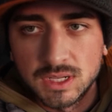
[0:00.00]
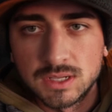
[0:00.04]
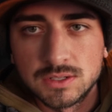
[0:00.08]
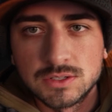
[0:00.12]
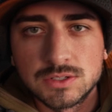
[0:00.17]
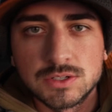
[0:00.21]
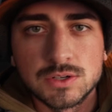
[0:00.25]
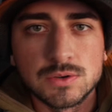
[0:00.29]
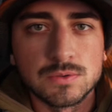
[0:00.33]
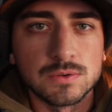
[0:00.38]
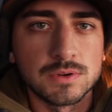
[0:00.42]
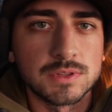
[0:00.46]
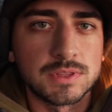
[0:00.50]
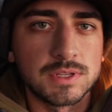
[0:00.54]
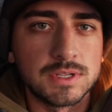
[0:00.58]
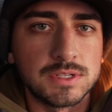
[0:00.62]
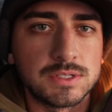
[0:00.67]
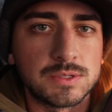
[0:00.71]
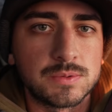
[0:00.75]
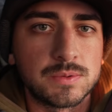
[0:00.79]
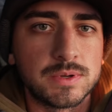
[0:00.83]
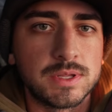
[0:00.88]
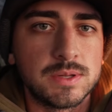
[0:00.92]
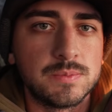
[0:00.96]
It's
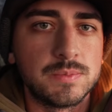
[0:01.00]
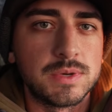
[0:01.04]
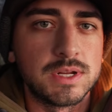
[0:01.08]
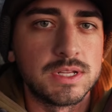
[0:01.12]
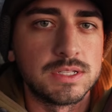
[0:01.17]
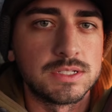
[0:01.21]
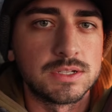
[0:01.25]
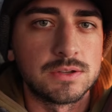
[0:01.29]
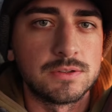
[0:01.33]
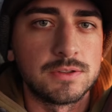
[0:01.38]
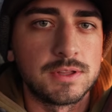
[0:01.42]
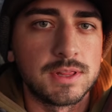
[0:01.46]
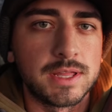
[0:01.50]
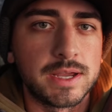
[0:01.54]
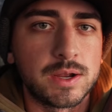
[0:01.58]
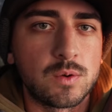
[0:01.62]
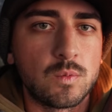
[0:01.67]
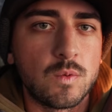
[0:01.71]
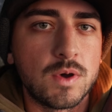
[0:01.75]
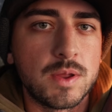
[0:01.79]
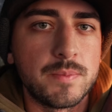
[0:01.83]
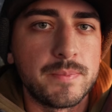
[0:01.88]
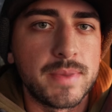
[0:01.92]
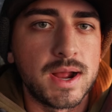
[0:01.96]
northeast wind, but it's only
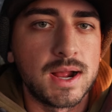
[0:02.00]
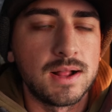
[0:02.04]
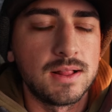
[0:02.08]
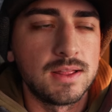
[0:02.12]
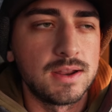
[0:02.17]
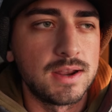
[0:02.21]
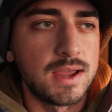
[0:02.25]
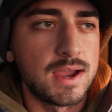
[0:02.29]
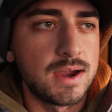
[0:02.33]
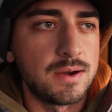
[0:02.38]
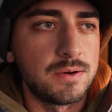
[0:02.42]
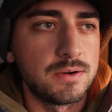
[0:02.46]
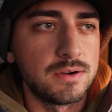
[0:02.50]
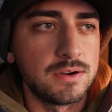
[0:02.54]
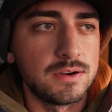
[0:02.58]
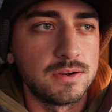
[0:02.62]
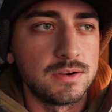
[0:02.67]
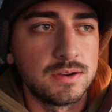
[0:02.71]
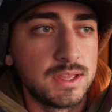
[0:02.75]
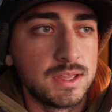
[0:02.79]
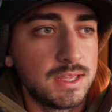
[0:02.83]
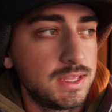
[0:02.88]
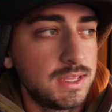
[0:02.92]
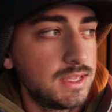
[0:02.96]
like one mile an
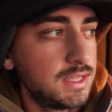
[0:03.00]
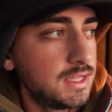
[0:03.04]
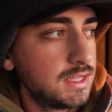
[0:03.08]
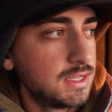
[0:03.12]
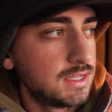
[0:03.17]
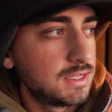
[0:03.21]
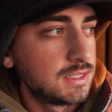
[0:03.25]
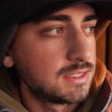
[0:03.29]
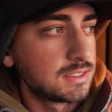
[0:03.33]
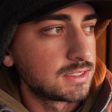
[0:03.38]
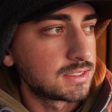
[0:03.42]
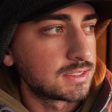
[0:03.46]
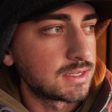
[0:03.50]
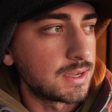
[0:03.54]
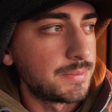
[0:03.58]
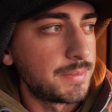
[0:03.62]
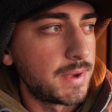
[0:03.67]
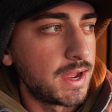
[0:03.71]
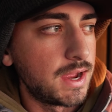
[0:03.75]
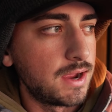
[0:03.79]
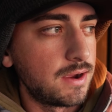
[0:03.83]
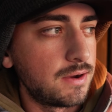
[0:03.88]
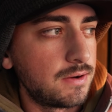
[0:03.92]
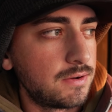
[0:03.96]
hour.
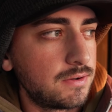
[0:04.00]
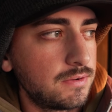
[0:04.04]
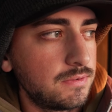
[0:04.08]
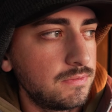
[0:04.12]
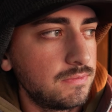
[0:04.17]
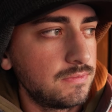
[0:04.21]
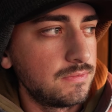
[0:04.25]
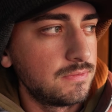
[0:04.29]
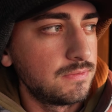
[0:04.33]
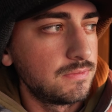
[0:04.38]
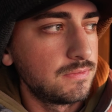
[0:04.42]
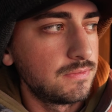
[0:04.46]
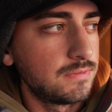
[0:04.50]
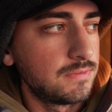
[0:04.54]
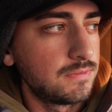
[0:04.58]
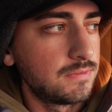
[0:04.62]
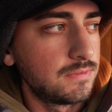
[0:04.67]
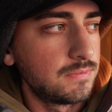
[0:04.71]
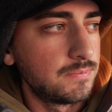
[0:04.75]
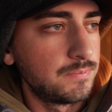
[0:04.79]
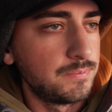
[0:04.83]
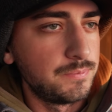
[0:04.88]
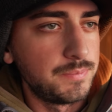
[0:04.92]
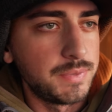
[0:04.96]
Somehow,
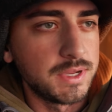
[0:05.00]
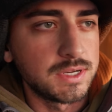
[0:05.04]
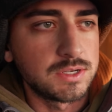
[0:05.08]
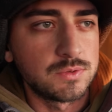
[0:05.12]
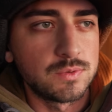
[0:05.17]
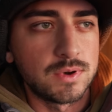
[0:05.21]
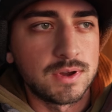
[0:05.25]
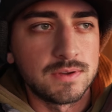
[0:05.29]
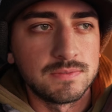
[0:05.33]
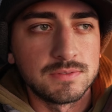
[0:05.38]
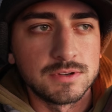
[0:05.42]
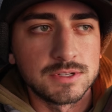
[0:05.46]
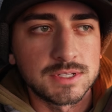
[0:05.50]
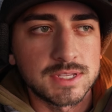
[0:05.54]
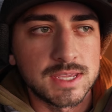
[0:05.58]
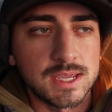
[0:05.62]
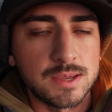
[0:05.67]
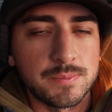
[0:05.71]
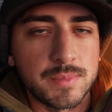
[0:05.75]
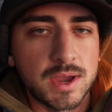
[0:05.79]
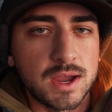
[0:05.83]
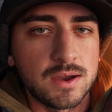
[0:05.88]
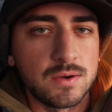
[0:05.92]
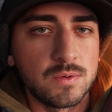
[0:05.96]
Big 12 just
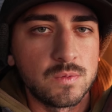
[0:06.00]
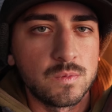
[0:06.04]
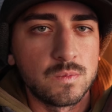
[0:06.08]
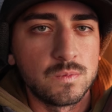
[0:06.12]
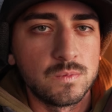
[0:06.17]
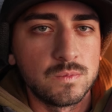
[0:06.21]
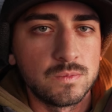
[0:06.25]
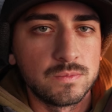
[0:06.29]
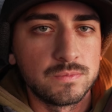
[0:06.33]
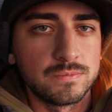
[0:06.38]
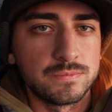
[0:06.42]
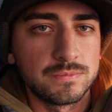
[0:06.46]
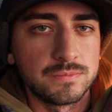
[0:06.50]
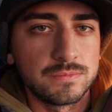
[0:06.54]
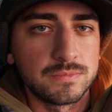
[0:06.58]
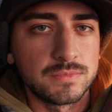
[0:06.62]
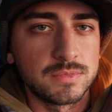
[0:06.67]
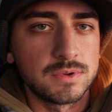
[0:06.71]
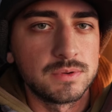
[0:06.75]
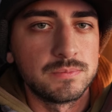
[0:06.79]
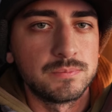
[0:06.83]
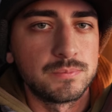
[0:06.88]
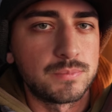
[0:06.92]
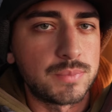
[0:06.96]
came out and
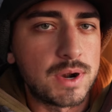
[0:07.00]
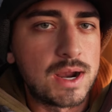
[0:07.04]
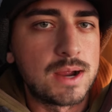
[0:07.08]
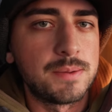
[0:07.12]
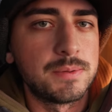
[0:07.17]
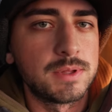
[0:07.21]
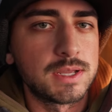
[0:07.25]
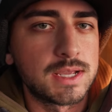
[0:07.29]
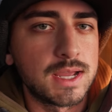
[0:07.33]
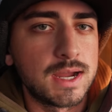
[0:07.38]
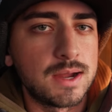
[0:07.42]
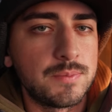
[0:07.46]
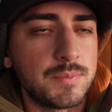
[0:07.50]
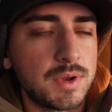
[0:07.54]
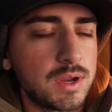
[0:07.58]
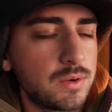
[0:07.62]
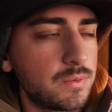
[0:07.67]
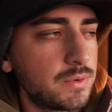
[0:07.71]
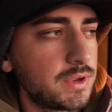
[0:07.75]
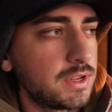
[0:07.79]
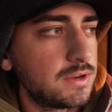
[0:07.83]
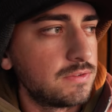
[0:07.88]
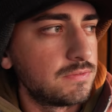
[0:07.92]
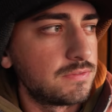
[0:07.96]
probably got my
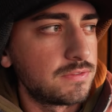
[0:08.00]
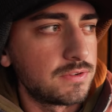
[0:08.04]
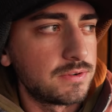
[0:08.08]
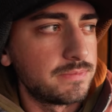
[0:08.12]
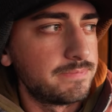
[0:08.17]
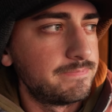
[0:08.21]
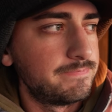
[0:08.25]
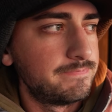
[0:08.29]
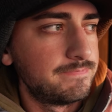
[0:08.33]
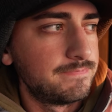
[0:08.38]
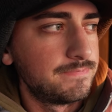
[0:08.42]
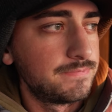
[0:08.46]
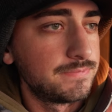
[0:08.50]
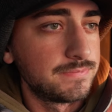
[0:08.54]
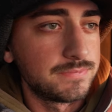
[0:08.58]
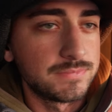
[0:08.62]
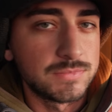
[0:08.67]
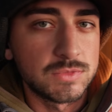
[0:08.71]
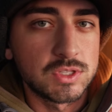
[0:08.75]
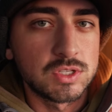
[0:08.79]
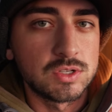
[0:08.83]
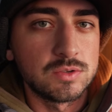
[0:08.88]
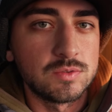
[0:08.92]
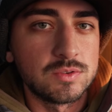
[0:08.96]
wind from
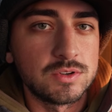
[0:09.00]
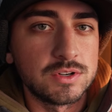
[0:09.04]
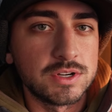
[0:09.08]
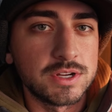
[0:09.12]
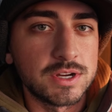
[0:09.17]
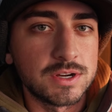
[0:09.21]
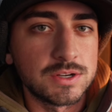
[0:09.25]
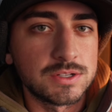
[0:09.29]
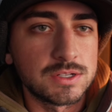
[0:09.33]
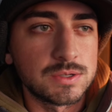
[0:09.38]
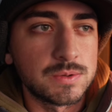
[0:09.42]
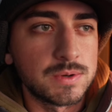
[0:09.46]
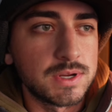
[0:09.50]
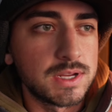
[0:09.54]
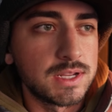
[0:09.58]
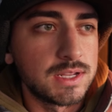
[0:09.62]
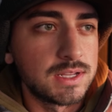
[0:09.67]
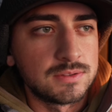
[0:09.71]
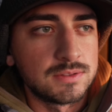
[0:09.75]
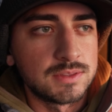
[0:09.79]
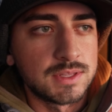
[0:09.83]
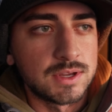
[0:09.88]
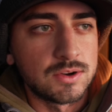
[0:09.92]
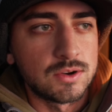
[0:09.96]
200 yards away.
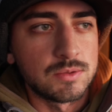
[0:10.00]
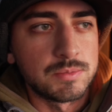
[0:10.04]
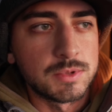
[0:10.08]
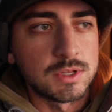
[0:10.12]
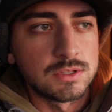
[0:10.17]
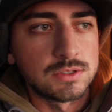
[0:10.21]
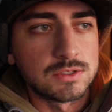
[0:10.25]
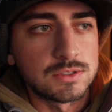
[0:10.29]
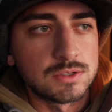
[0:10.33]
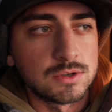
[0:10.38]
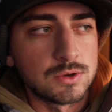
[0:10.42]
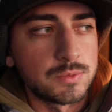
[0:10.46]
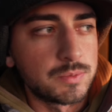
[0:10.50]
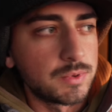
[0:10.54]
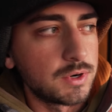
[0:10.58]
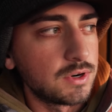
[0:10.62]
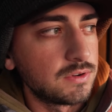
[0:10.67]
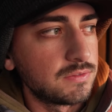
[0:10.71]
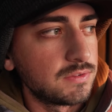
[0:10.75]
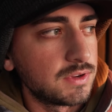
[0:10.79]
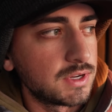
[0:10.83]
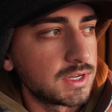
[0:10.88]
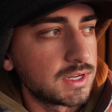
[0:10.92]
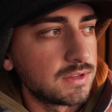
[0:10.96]
That would have been so
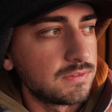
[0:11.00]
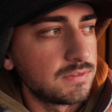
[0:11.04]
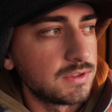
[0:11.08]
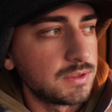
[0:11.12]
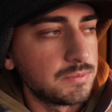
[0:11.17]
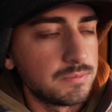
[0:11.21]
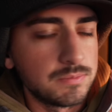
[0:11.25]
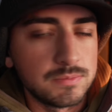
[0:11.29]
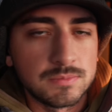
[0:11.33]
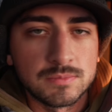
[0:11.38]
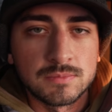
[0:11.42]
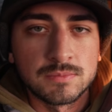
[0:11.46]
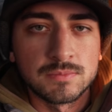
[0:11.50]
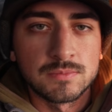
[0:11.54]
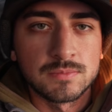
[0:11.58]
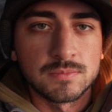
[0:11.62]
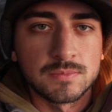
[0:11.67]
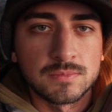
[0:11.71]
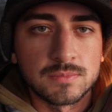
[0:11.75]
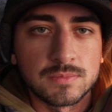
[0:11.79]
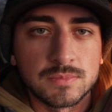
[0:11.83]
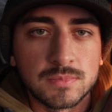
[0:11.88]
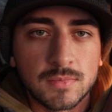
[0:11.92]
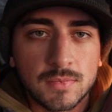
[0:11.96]
perfect if he
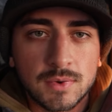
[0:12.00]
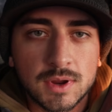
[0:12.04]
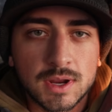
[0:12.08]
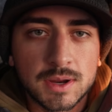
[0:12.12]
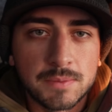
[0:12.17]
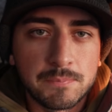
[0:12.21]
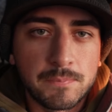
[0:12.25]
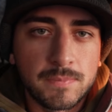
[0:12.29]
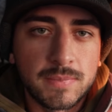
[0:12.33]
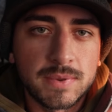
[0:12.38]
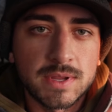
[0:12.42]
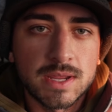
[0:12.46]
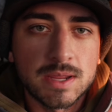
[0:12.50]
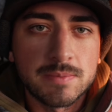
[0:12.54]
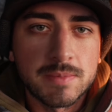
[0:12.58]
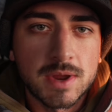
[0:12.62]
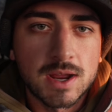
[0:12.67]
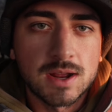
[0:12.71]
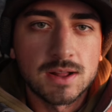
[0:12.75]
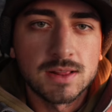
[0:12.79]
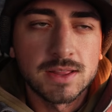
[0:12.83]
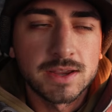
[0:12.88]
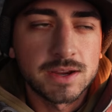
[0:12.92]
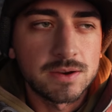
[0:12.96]
came
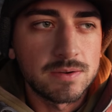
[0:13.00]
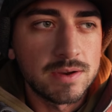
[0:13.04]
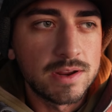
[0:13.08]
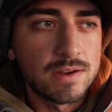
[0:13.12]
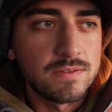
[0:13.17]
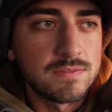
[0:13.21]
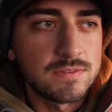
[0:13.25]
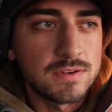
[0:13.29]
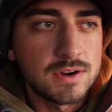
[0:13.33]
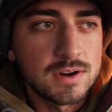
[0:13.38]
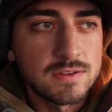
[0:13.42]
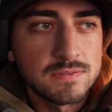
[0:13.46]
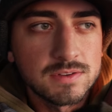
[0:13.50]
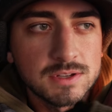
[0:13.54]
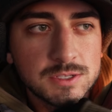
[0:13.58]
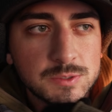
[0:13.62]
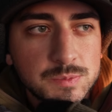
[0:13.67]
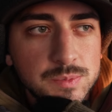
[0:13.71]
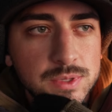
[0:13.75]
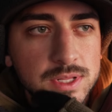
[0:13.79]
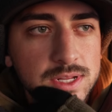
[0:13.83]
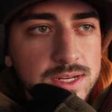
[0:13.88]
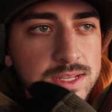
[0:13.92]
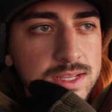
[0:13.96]
out like right in front of us,
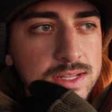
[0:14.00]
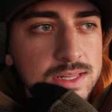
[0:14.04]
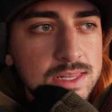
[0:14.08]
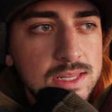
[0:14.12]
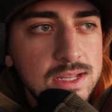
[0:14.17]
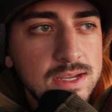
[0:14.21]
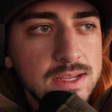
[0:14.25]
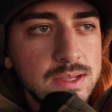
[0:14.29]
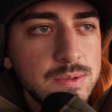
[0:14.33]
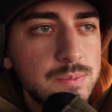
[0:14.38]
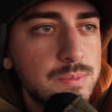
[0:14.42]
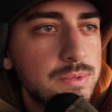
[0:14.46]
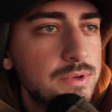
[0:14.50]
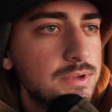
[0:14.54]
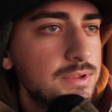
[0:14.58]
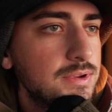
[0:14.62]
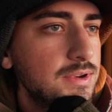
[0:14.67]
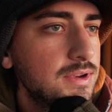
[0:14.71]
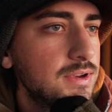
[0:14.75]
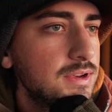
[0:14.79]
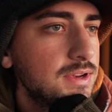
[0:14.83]
plenty of light, but